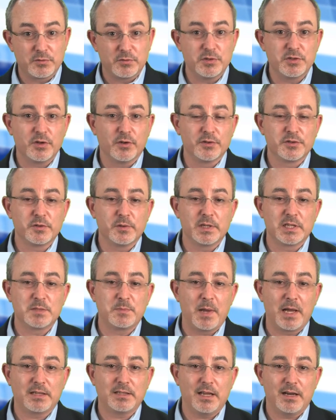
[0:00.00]
results we
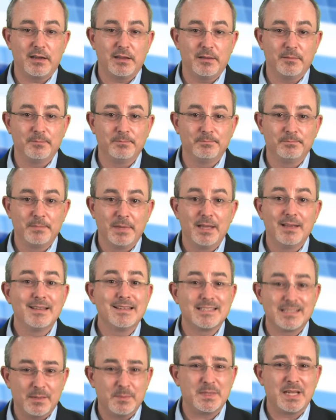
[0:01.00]
expect out of them,
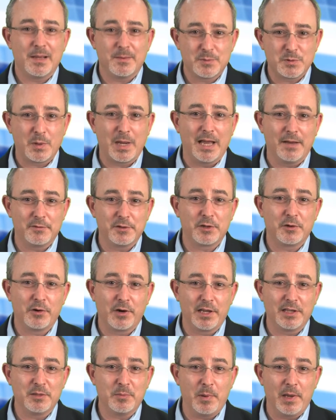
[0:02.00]
sometimes we have to
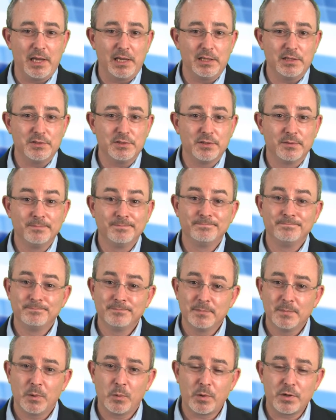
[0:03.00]
create the page.
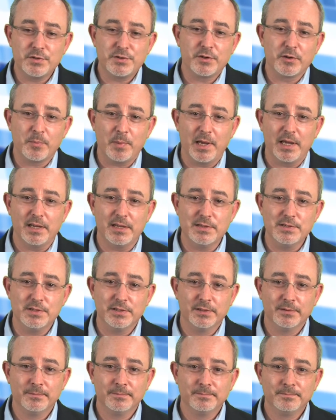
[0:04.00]
Where's your page?
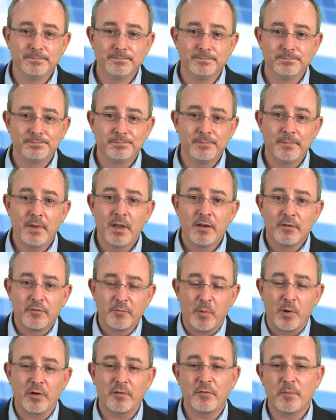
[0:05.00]
For
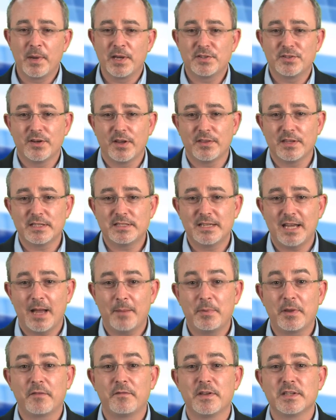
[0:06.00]
more information on this
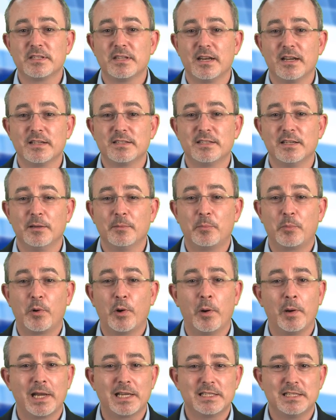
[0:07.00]
topic, visit us at
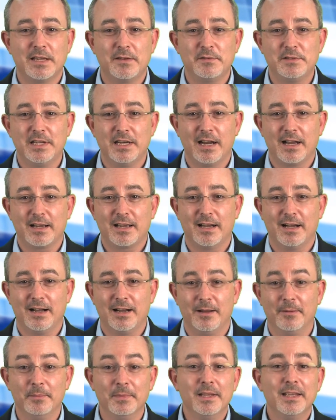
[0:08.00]

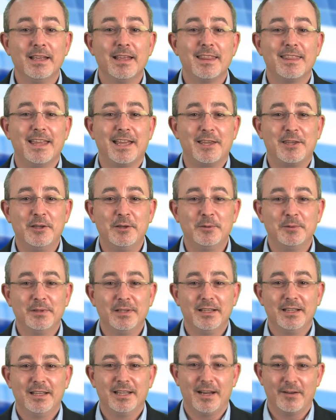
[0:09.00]
proxsafety.com. Thank you,
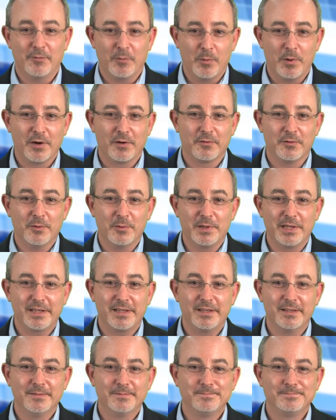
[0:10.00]
and have a wonderful week.